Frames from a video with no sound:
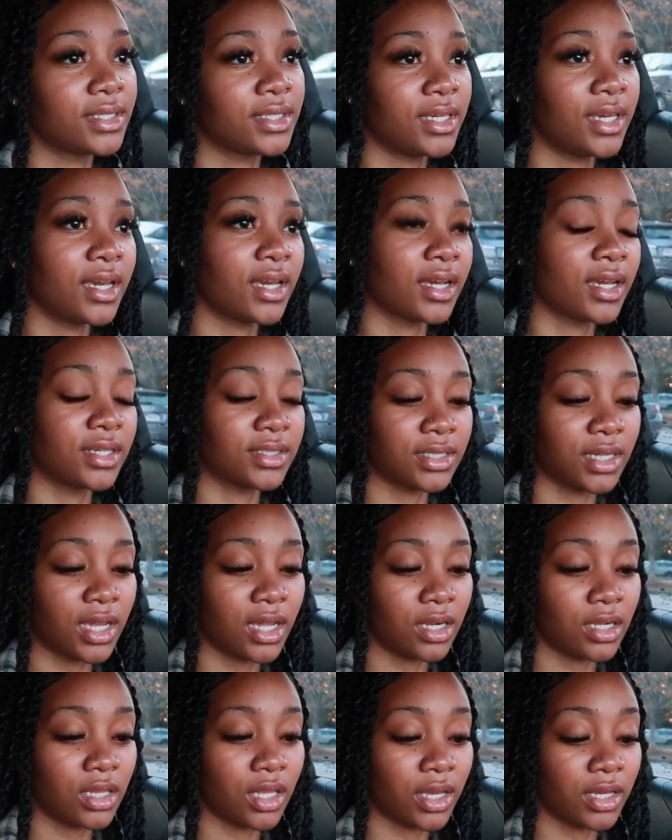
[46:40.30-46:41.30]
yeah because i
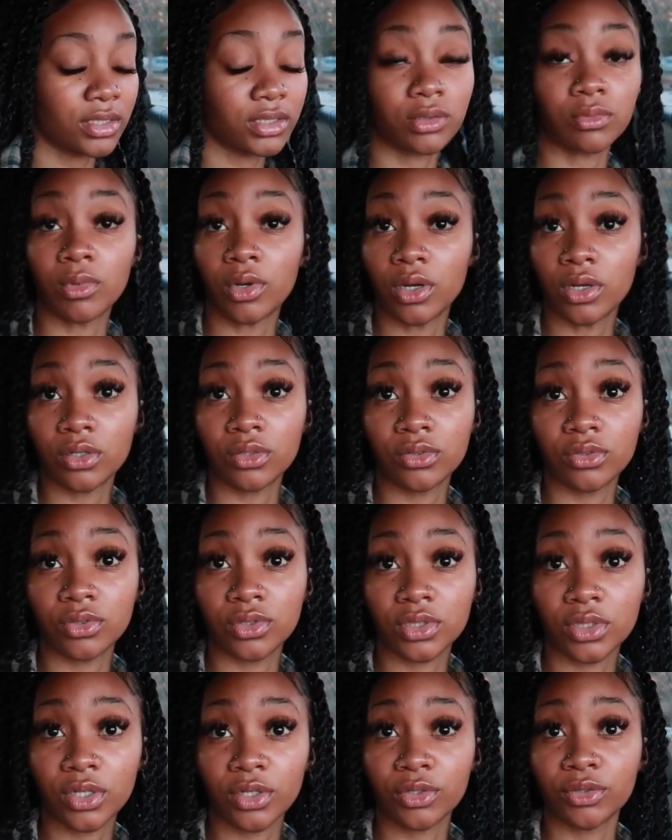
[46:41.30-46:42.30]
got a client tomorrow
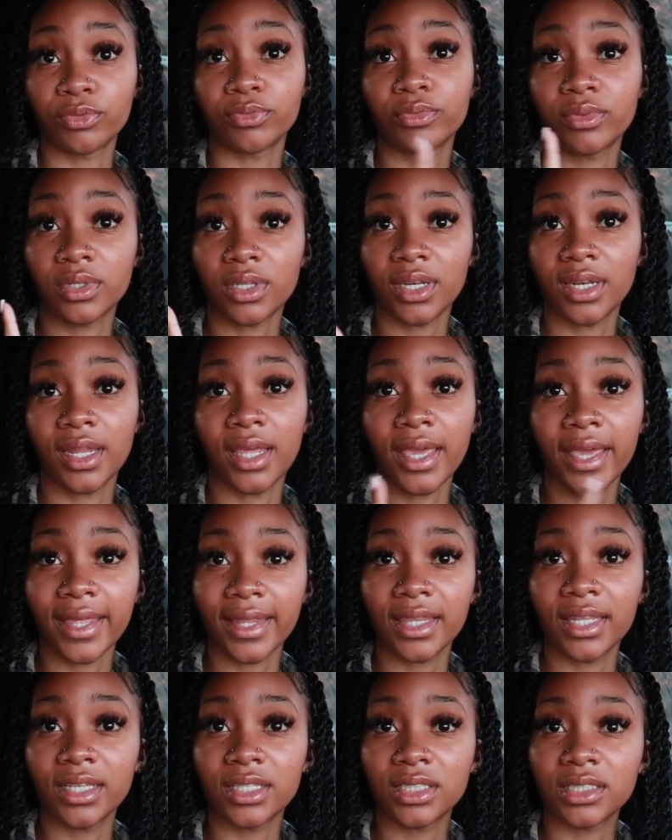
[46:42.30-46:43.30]
so
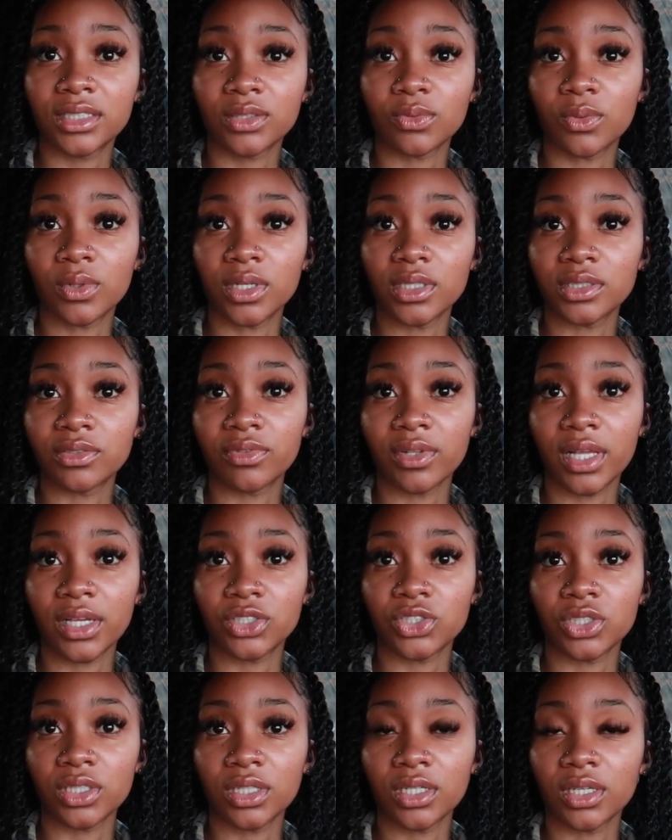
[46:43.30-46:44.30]
and this one is
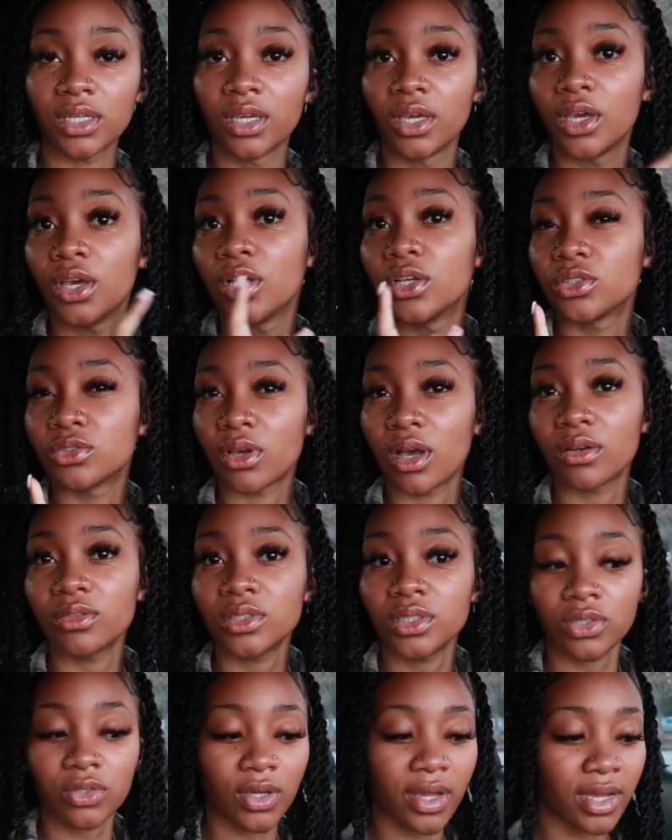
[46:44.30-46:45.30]
flashing. So I will
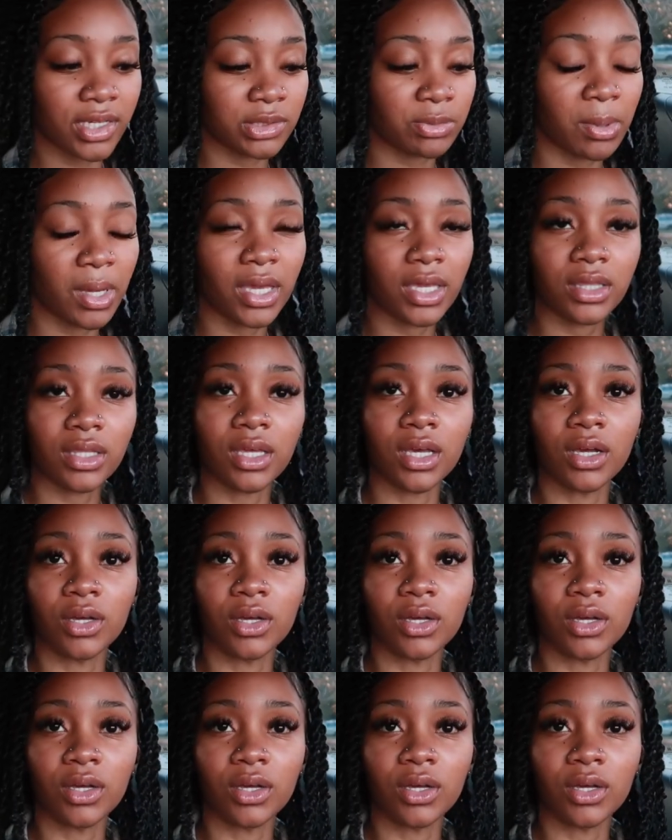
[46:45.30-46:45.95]
see you guys back at the